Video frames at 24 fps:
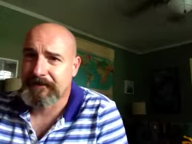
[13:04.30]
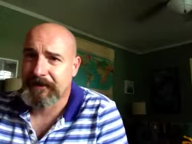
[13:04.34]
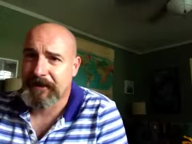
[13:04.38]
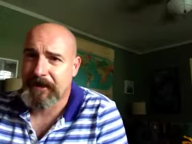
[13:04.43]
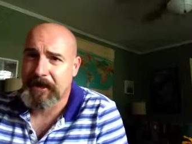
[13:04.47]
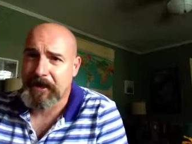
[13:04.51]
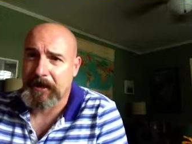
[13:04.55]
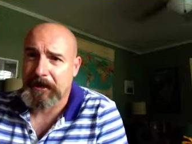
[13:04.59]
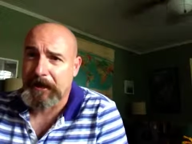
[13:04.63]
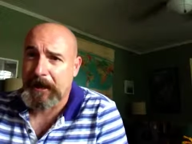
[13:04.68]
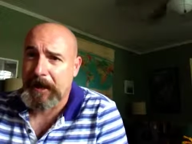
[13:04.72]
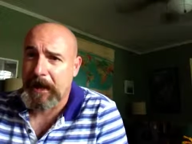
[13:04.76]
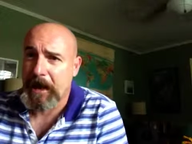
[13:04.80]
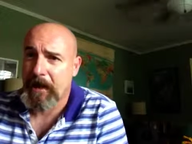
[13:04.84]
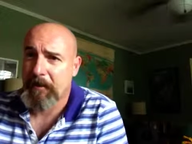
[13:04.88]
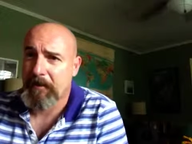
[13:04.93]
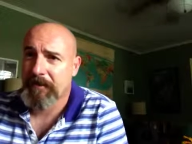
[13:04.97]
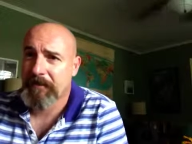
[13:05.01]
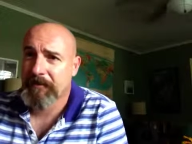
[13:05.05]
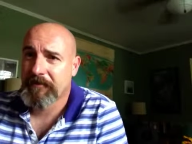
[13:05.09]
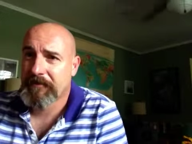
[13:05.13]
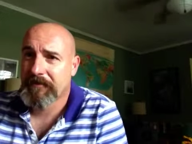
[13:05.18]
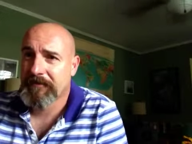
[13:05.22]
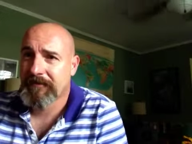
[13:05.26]
leg lamp,
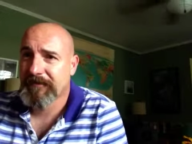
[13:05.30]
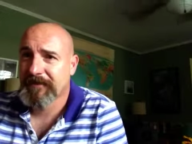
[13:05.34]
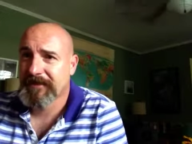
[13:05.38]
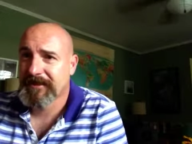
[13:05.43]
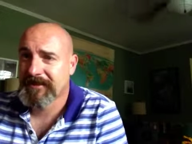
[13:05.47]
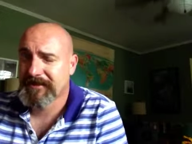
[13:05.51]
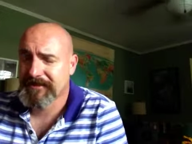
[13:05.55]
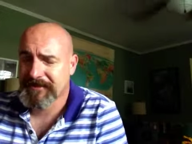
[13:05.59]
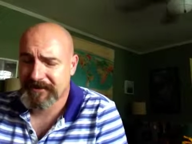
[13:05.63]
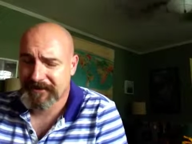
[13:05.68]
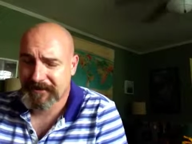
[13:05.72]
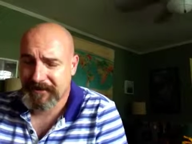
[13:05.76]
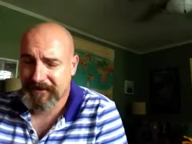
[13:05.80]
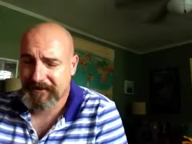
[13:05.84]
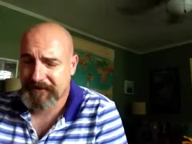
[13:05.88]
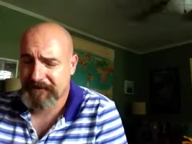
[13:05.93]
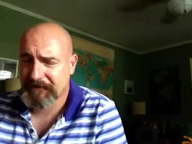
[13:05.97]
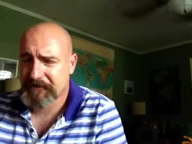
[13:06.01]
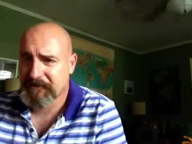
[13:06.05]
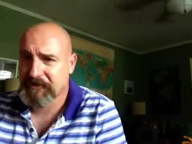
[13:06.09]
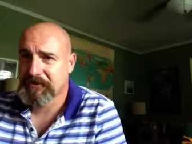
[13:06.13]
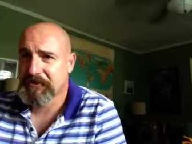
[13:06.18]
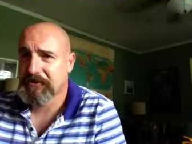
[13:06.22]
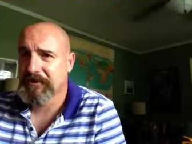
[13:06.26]
and it says
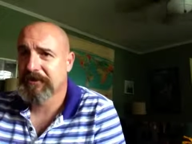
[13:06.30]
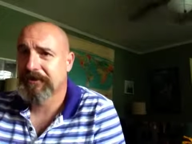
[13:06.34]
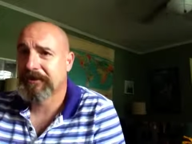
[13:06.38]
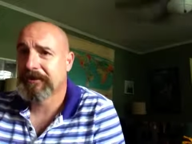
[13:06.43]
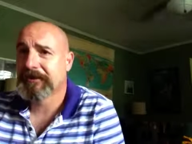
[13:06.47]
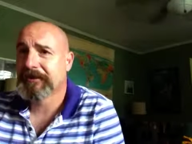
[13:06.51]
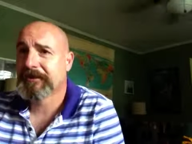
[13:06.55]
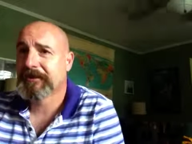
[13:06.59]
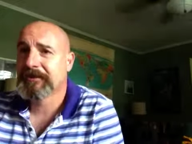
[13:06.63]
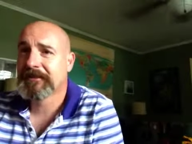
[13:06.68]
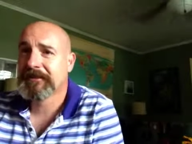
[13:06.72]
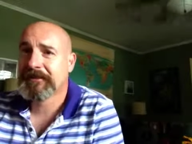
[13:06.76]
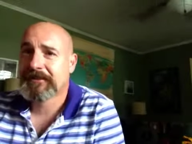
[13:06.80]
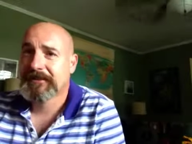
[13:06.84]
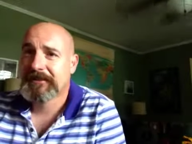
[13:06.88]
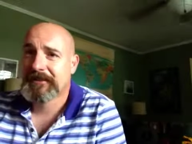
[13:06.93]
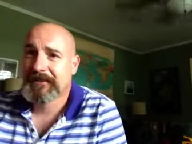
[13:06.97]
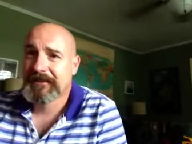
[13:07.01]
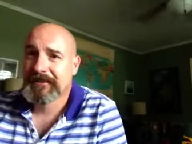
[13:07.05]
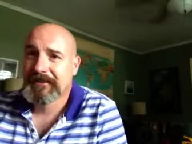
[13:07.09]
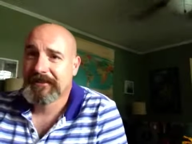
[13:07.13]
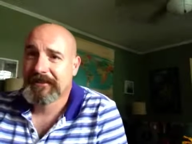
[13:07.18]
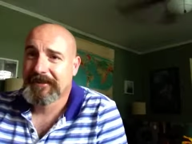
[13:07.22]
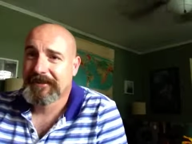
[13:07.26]
fragile
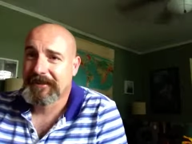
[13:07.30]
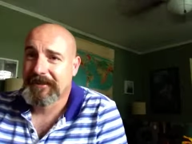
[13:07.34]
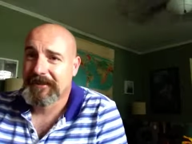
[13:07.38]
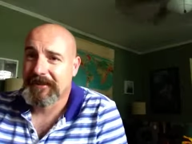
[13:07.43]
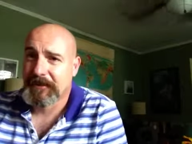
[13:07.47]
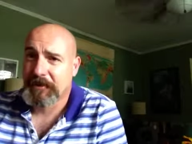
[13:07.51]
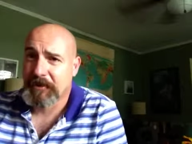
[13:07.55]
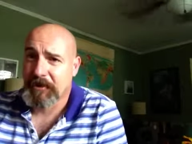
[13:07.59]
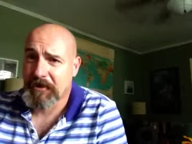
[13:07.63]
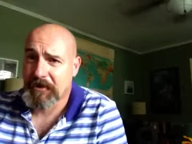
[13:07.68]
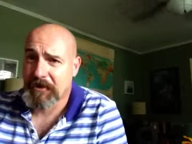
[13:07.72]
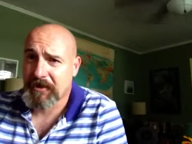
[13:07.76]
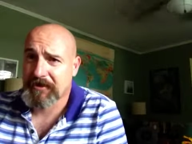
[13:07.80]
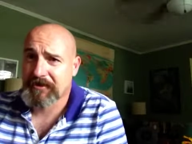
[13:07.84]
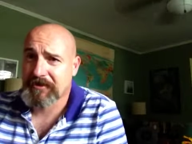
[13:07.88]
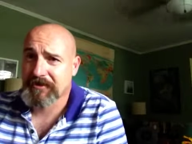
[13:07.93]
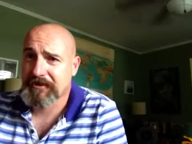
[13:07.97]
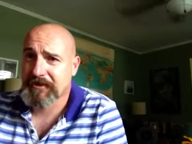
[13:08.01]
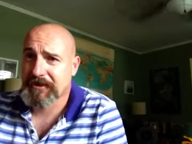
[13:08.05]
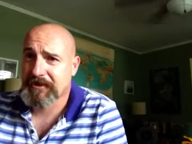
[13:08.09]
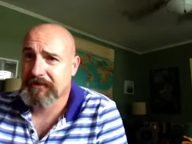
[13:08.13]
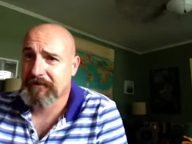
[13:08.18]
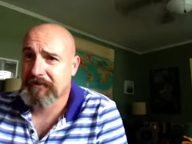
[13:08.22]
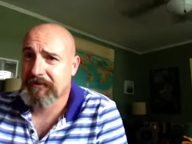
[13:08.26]
uh, or he thinks it
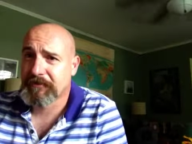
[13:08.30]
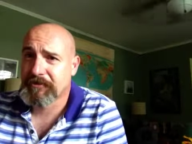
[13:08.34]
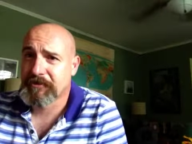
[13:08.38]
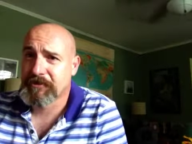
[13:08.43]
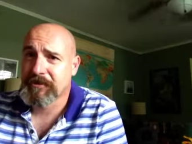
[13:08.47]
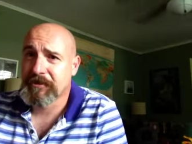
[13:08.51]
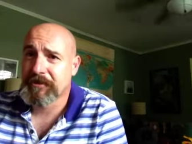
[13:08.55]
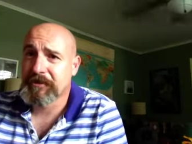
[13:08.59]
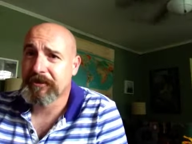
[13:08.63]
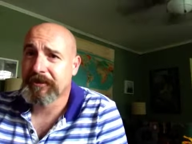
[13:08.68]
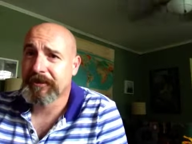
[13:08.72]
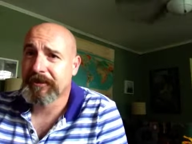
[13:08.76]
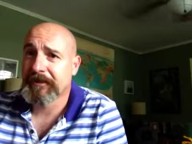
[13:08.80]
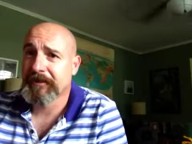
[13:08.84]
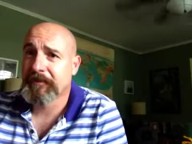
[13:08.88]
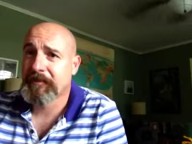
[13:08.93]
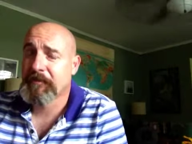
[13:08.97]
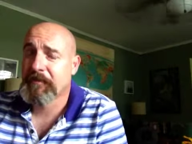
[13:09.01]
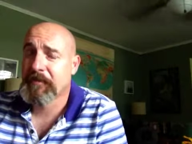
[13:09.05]
says Fragile